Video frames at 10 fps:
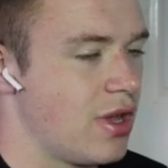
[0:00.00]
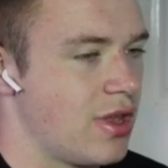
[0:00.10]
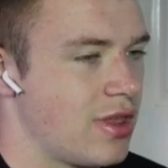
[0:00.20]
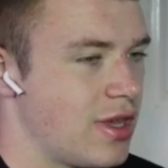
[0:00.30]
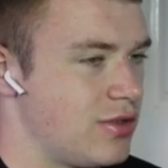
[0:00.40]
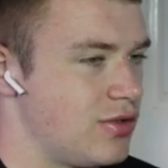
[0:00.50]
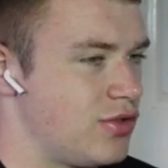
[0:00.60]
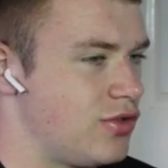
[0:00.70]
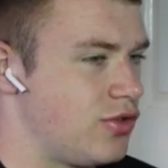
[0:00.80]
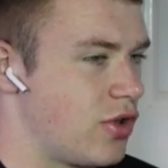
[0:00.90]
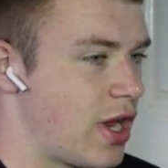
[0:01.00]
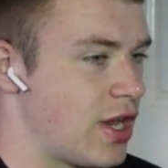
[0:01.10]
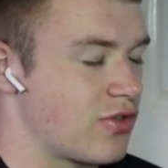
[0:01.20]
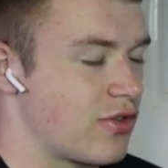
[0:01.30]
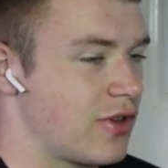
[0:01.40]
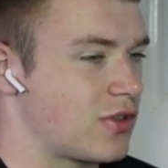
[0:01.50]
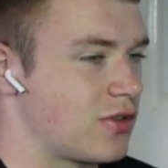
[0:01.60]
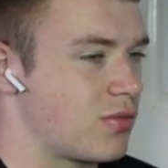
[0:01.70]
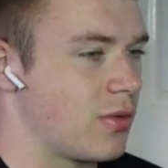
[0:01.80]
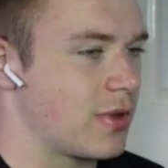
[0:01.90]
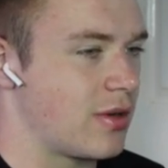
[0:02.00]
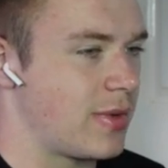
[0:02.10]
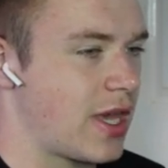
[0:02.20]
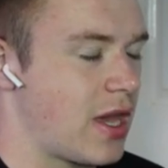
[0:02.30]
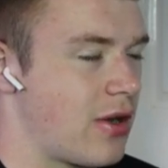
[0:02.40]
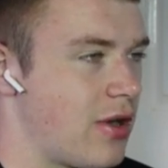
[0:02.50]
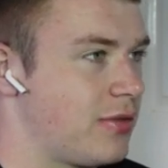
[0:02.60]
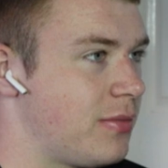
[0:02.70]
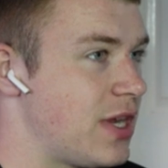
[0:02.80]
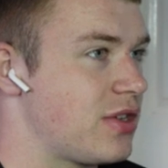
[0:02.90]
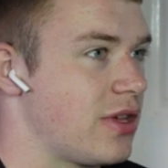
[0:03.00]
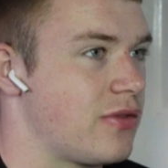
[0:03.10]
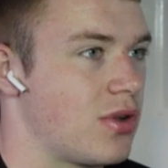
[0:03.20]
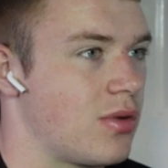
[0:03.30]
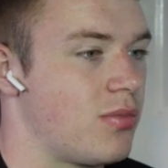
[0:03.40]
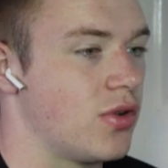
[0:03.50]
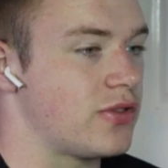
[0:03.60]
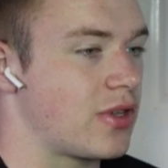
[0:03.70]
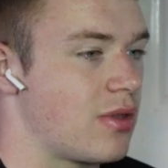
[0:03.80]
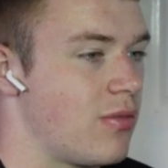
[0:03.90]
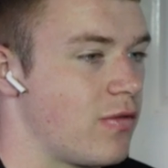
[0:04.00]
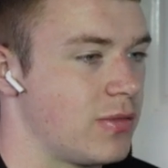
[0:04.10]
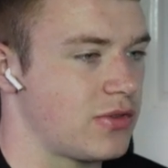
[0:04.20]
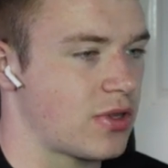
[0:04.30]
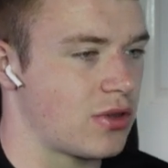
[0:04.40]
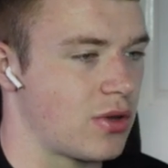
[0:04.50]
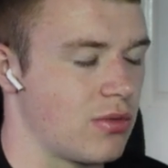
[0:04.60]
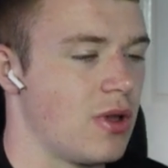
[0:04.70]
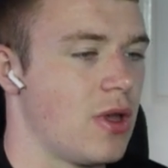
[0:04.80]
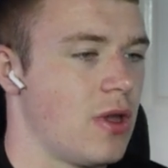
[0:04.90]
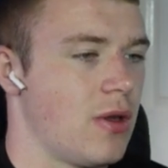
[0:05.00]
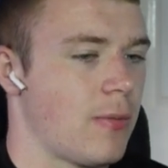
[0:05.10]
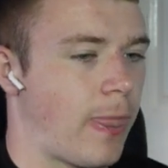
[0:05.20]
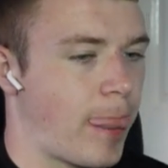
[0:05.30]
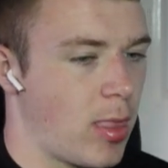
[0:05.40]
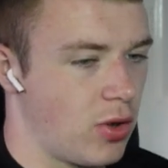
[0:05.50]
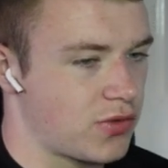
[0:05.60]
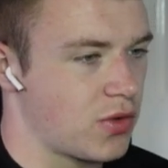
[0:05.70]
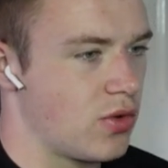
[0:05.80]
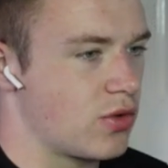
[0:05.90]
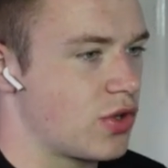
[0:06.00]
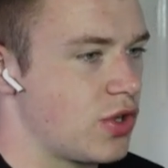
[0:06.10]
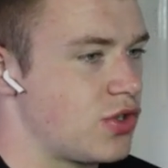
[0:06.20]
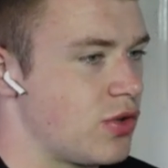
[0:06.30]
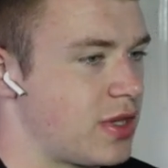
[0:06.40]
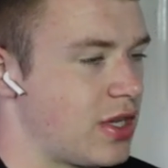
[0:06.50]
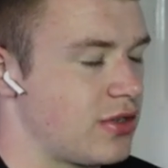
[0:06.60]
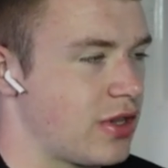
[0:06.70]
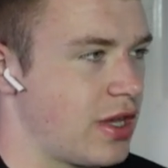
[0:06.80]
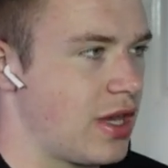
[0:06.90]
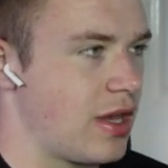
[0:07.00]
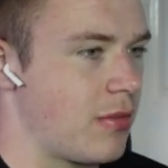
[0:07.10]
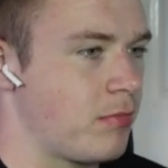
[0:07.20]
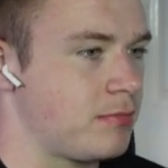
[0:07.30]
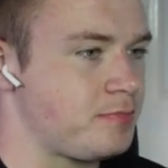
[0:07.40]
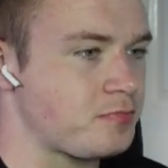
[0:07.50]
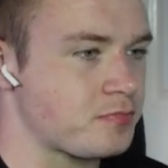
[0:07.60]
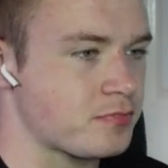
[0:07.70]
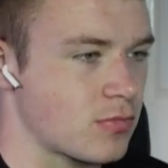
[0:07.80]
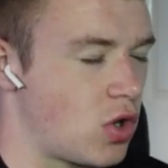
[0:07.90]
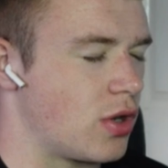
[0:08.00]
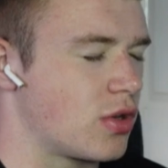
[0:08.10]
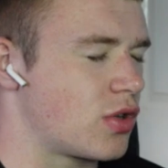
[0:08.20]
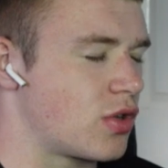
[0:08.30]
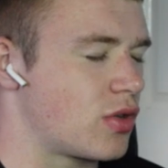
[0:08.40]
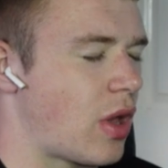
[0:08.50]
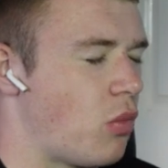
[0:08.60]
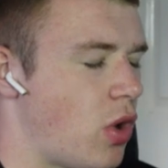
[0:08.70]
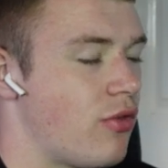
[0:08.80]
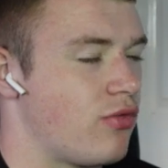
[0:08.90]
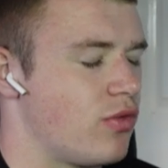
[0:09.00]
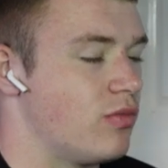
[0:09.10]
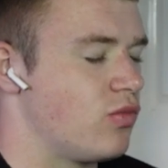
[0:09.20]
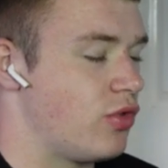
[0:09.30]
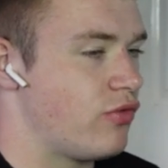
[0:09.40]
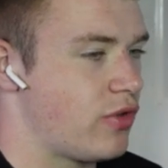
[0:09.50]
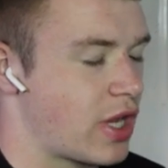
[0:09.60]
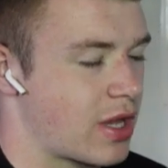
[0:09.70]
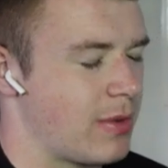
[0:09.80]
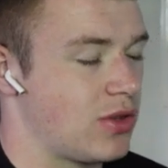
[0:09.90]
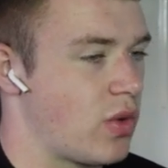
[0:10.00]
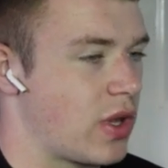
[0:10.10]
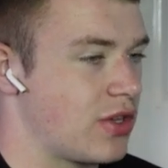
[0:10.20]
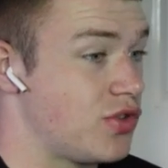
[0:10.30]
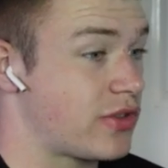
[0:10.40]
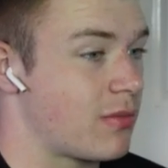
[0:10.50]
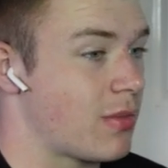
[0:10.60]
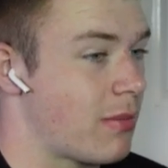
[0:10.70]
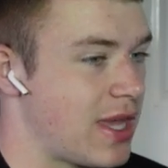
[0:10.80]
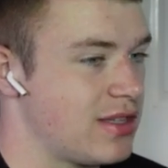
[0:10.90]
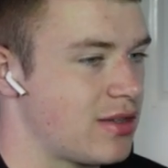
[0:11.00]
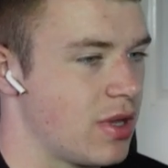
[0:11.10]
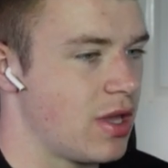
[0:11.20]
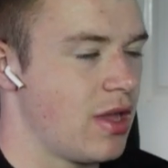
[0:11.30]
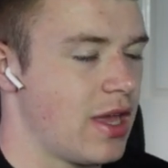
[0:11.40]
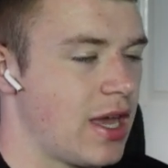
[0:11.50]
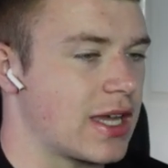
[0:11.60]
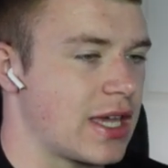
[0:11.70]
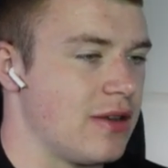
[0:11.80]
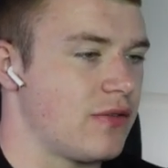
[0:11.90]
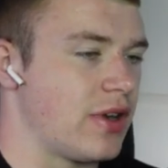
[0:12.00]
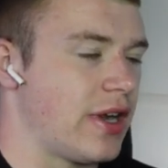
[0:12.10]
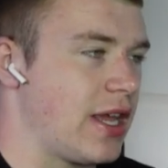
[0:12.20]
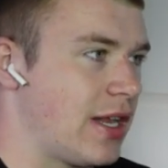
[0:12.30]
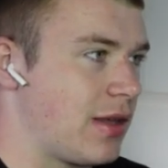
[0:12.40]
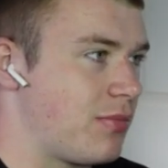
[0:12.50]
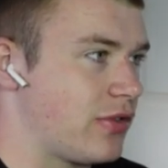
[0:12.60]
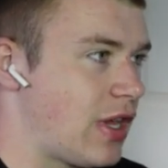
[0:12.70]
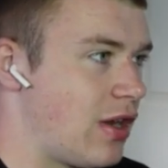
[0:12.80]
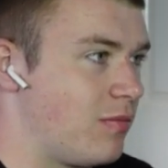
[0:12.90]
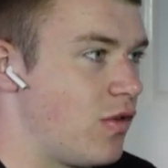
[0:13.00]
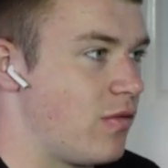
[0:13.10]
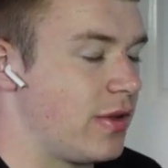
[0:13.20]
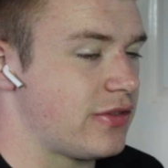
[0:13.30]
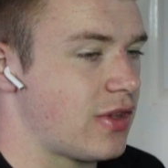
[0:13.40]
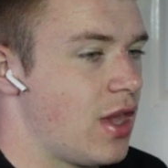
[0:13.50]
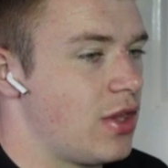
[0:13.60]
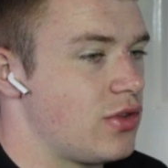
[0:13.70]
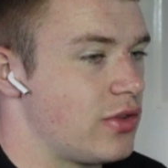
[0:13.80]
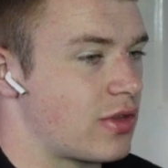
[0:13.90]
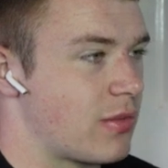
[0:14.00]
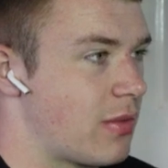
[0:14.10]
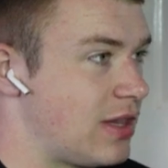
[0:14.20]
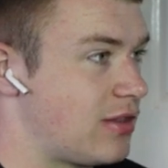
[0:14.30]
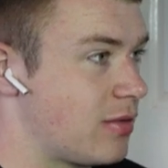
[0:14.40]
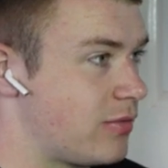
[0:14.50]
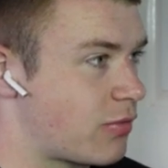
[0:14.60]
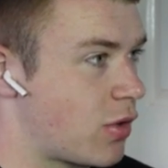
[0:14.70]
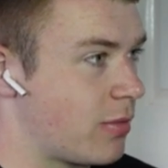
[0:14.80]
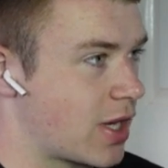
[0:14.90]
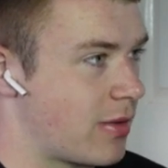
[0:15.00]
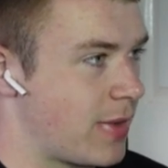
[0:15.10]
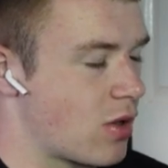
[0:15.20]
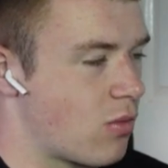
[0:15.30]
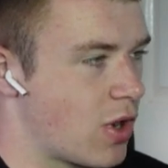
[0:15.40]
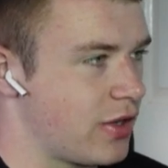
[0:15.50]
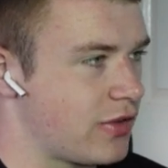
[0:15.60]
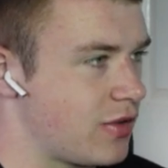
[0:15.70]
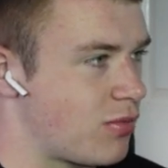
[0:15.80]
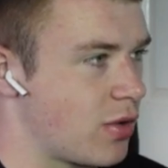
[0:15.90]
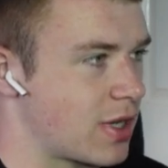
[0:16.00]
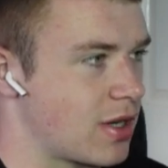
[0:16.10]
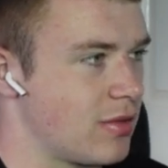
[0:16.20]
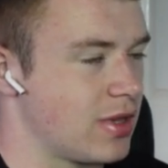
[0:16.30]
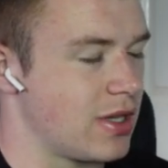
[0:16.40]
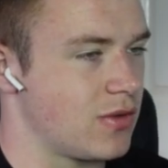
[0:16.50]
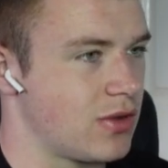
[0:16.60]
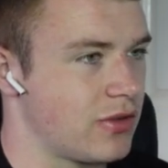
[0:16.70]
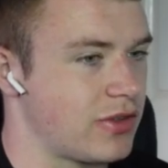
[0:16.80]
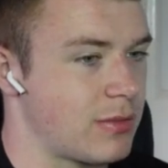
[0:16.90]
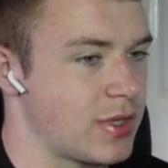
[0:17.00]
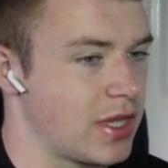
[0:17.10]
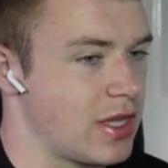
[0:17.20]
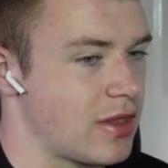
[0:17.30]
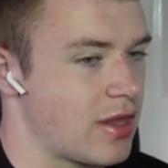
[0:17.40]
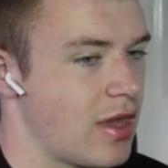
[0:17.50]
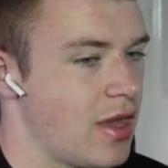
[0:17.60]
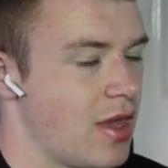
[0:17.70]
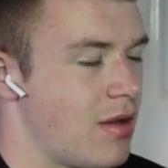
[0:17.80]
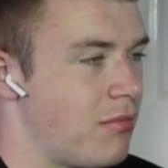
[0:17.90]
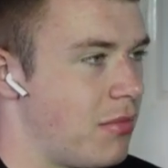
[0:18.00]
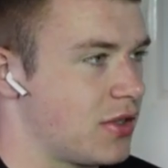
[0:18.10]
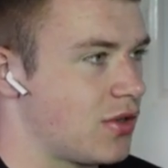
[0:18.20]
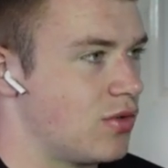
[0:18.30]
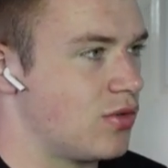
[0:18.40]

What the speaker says: then your injury risk is probably going to be higher, especially if you're not pausing the movements at all. Also, could you potentially, or what I wouldn't recommend doing is using momentum. Again, for 99% of movements, using momentum is probably going to make it worse. It's probably going to leave you to stimulating the muscle